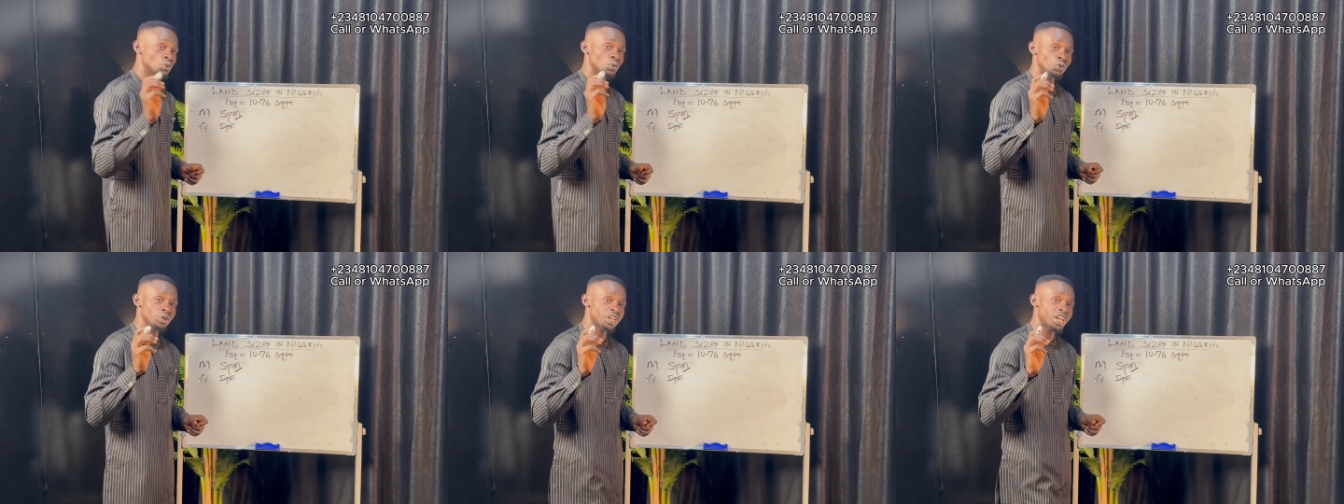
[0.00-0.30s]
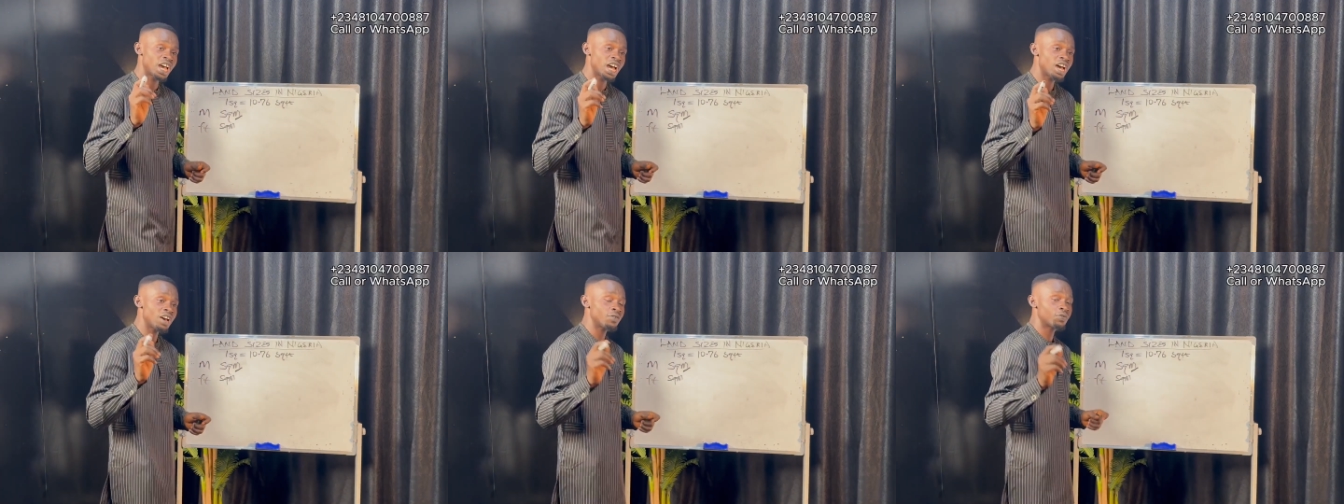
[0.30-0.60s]
we
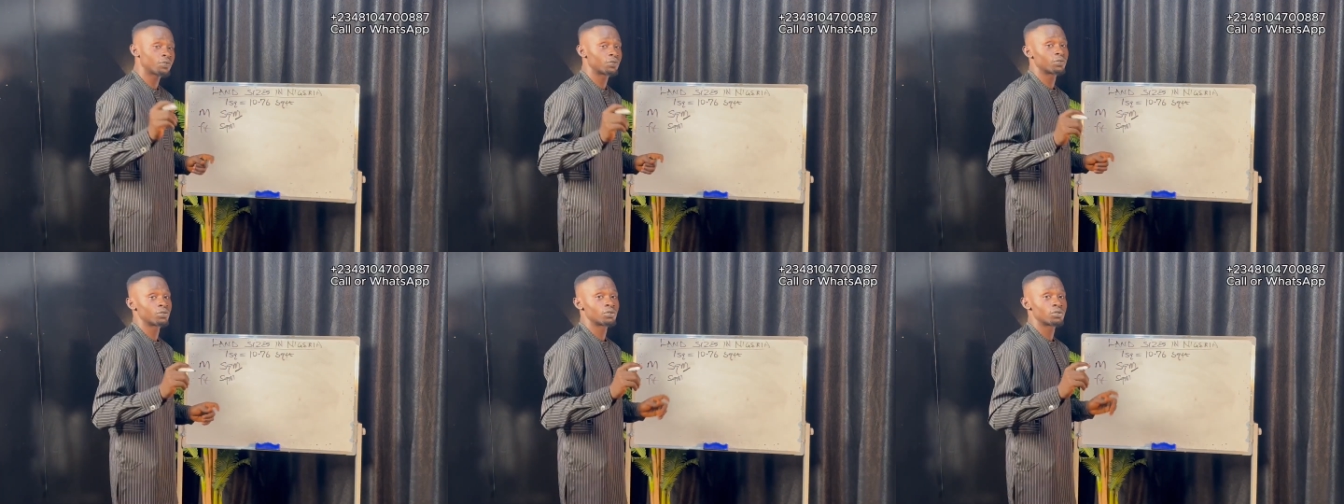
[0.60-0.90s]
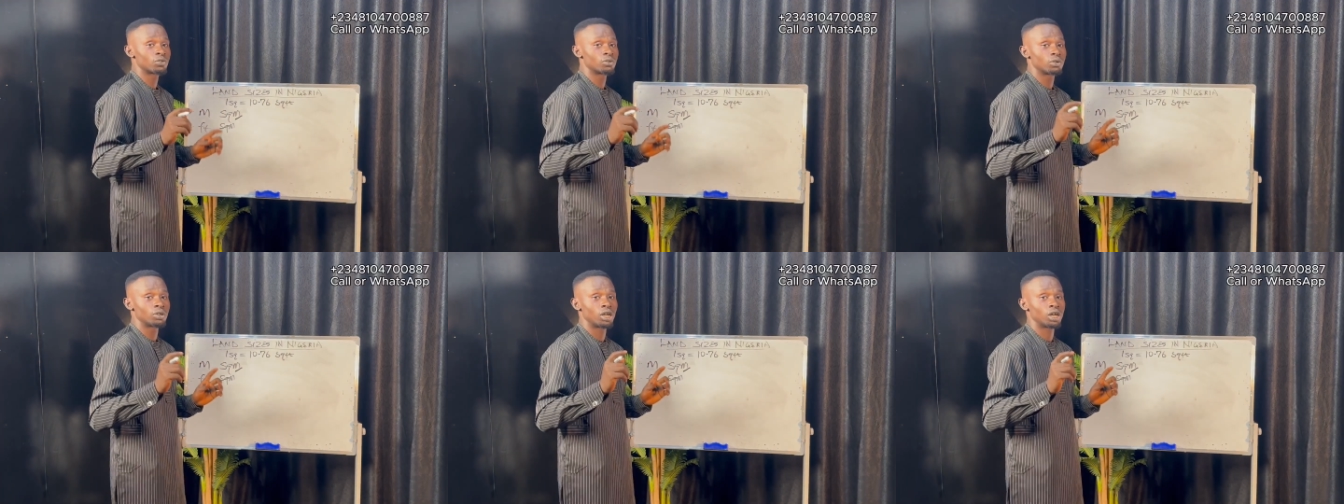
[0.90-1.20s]
have
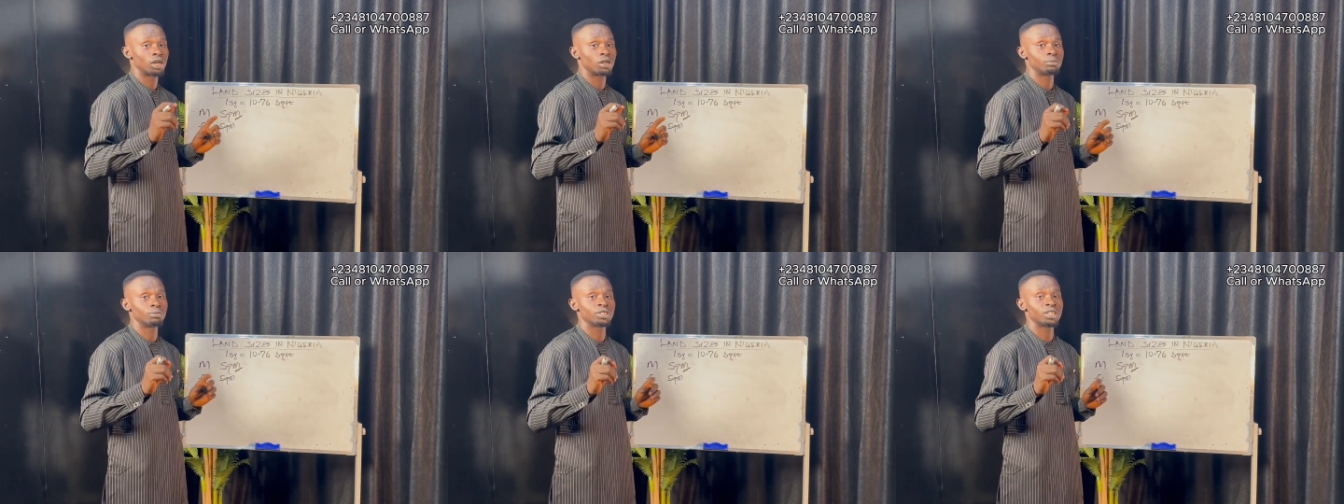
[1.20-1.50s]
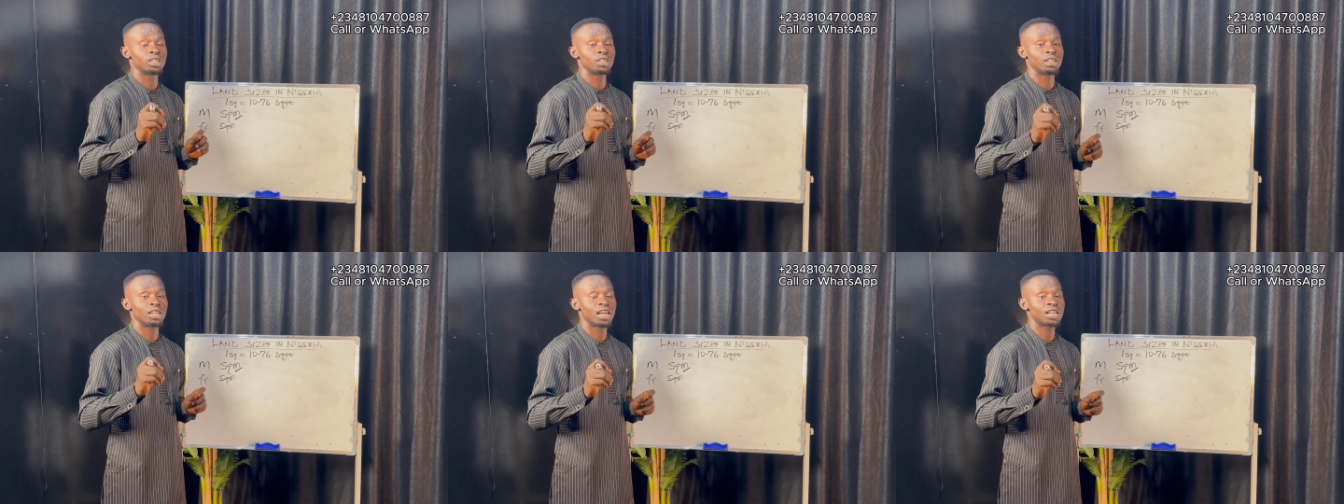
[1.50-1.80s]
a
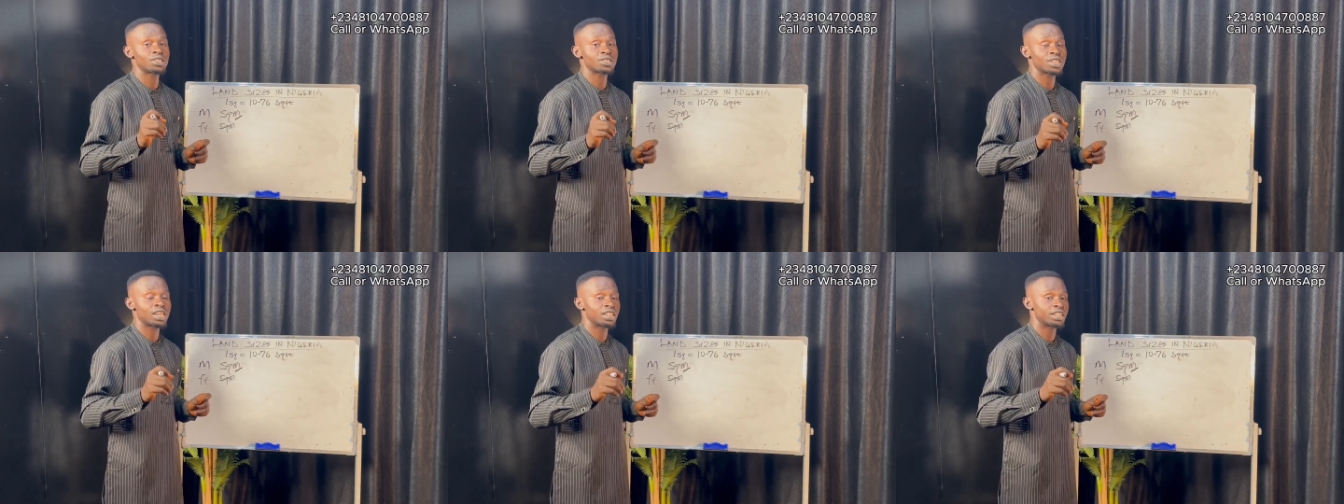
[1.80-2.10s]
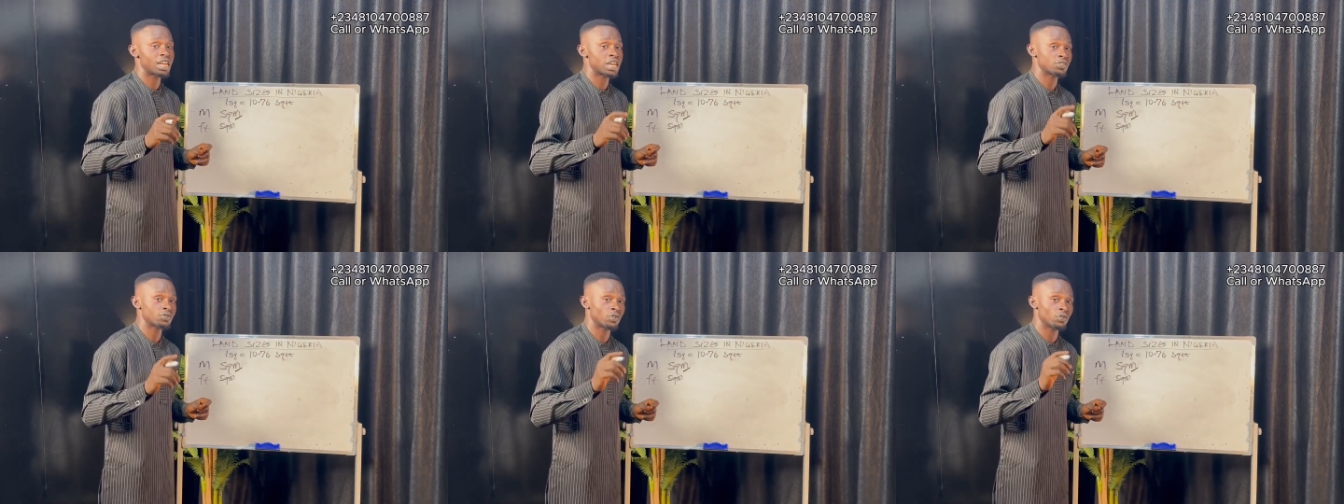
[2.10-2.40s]
land size
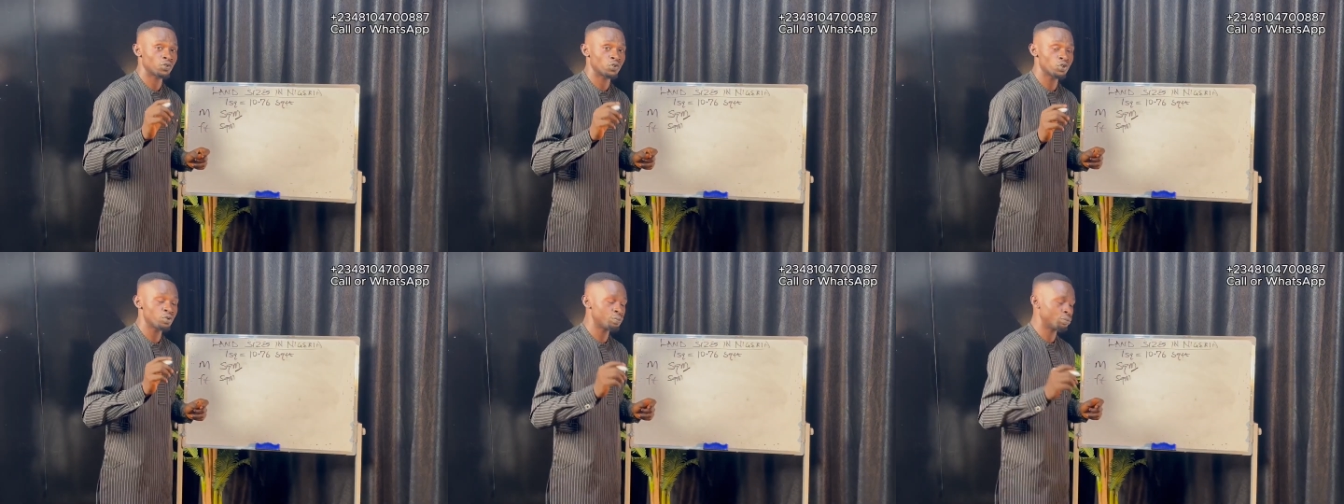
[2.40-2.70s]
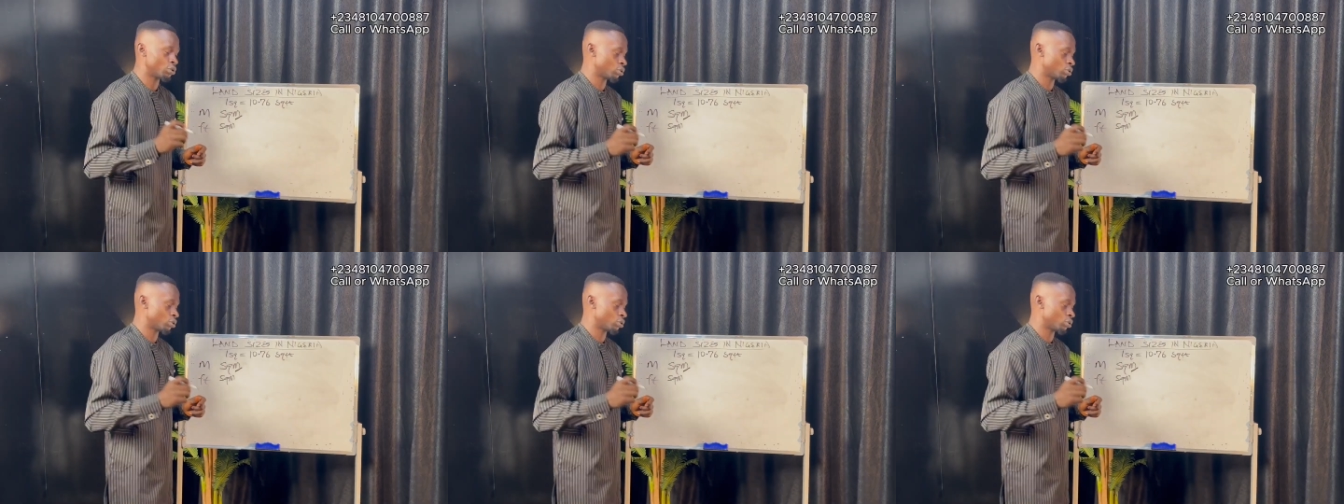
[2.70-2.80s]
that's for full